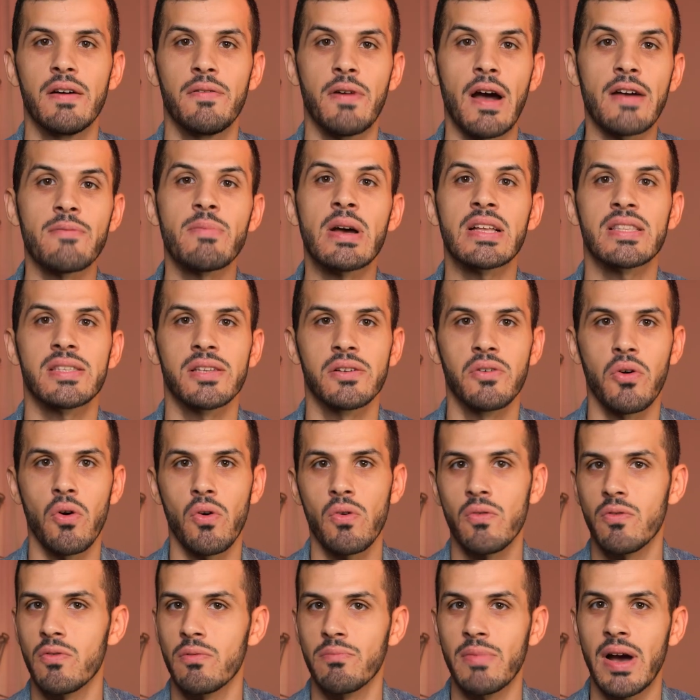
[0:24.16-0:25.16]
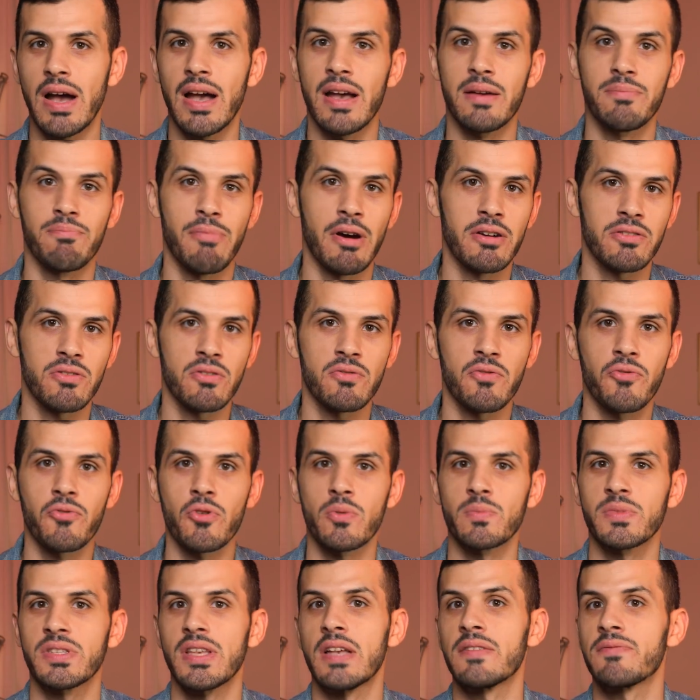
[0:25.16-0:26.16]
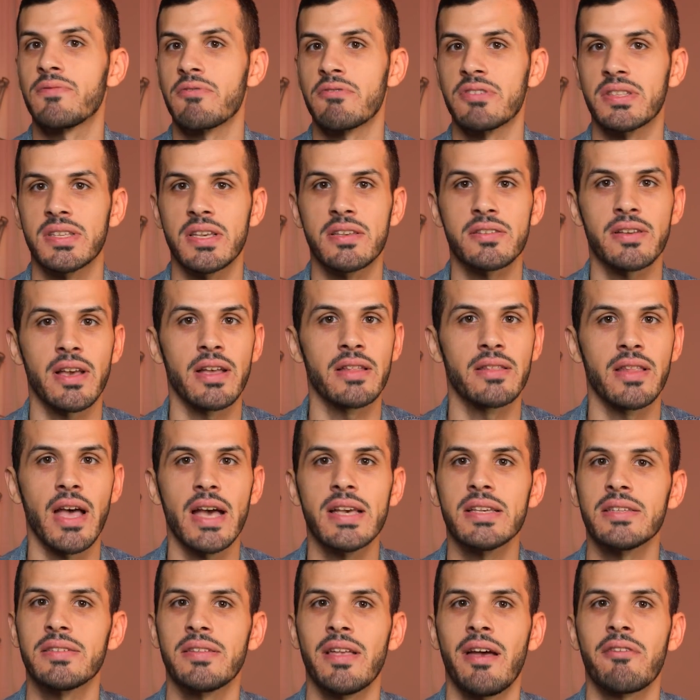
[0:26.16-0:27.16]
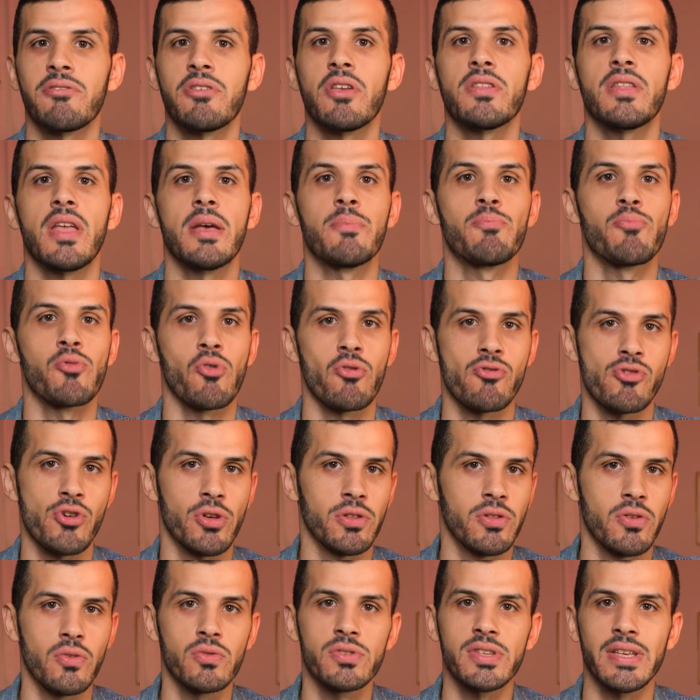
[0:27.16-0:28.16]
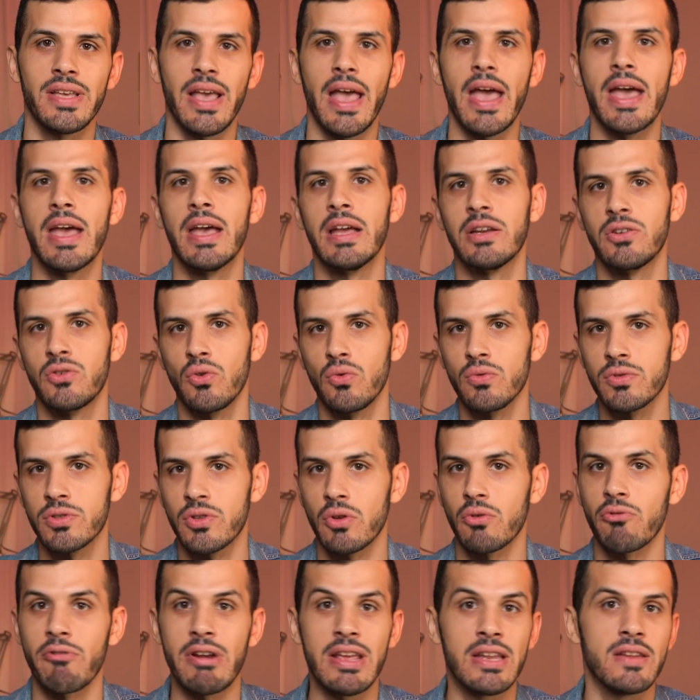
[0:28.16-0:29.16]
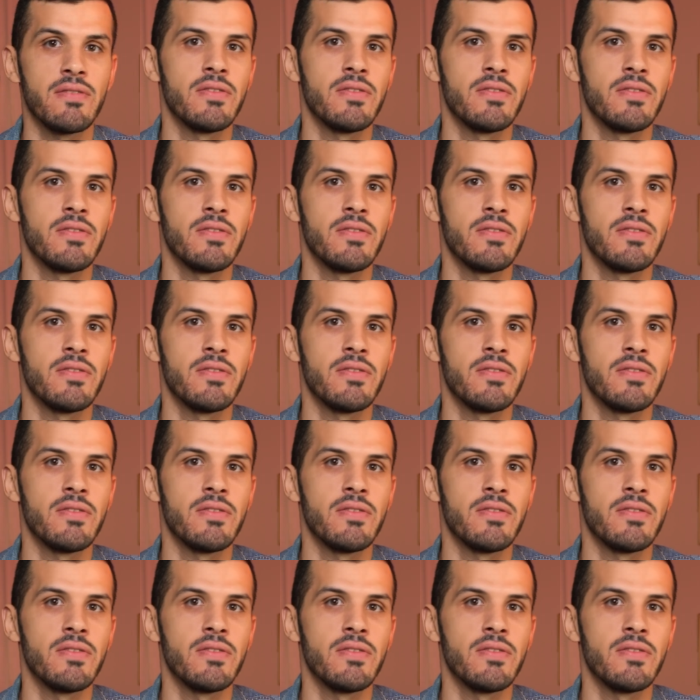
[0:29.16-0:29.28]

5 months ago, my partner from San Francisco and I started a project using AI tools to create